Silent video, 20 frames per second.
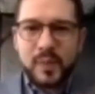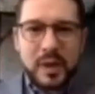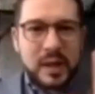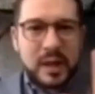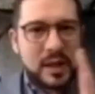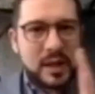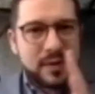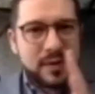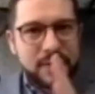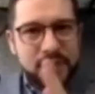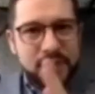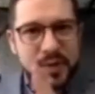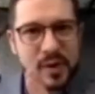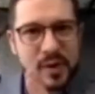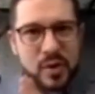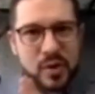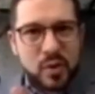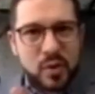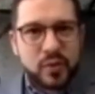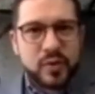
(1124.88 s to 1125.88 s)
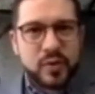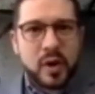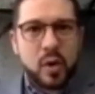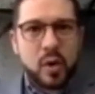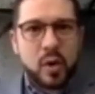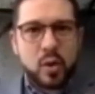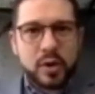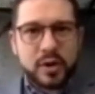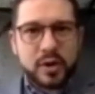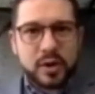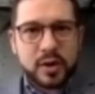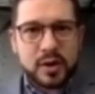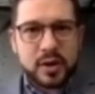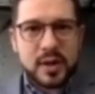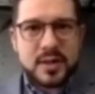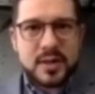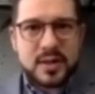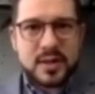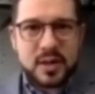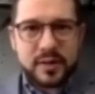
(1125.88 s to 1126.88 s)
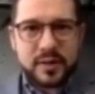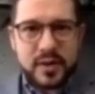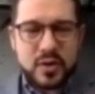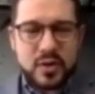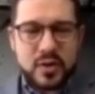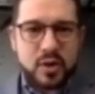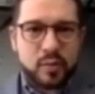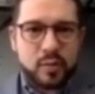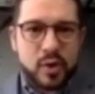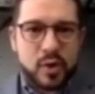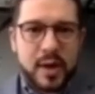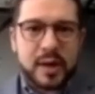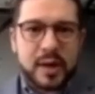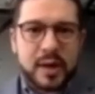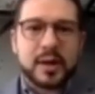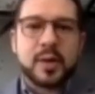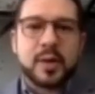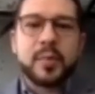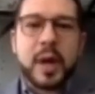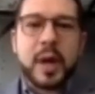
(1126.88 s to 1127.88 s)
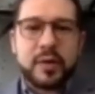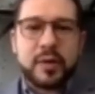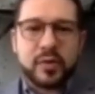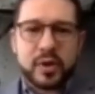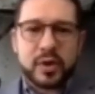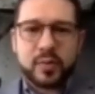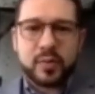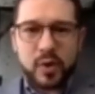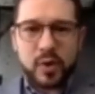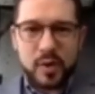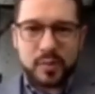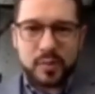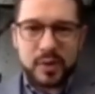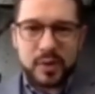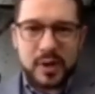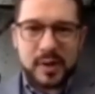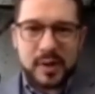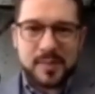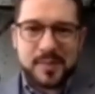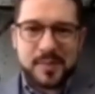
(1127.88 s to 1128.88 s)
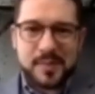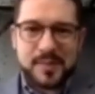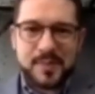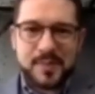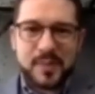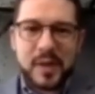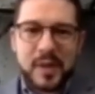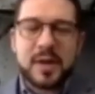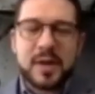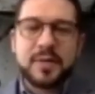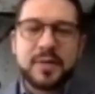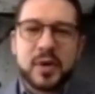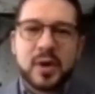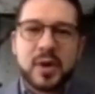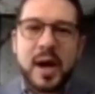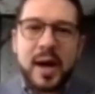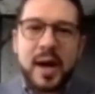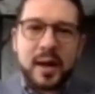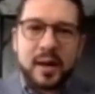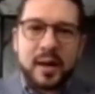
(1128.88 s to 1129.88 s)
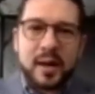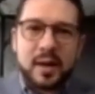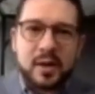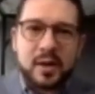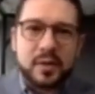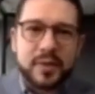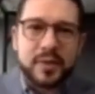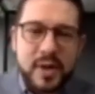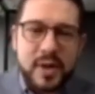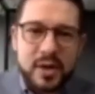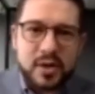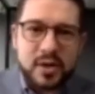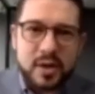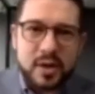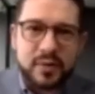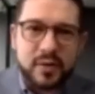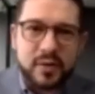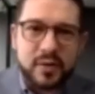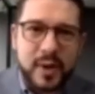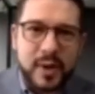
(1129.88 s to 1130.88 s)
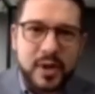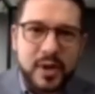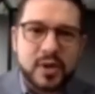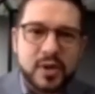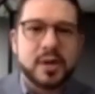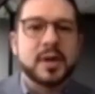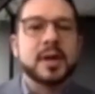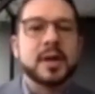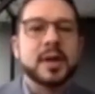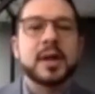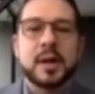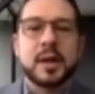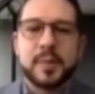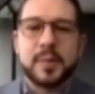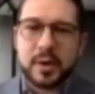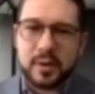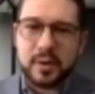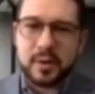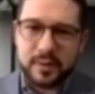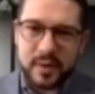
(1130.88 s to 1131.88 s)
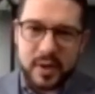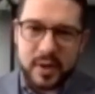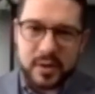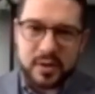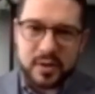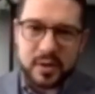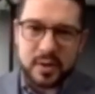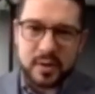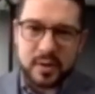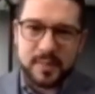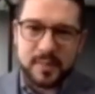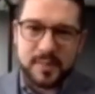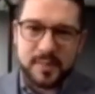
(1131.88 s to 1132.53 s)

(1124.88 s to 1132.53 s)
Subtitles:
If you've ordered a service or a product, pay for it promptly. If you got confidential information, keep it confidential.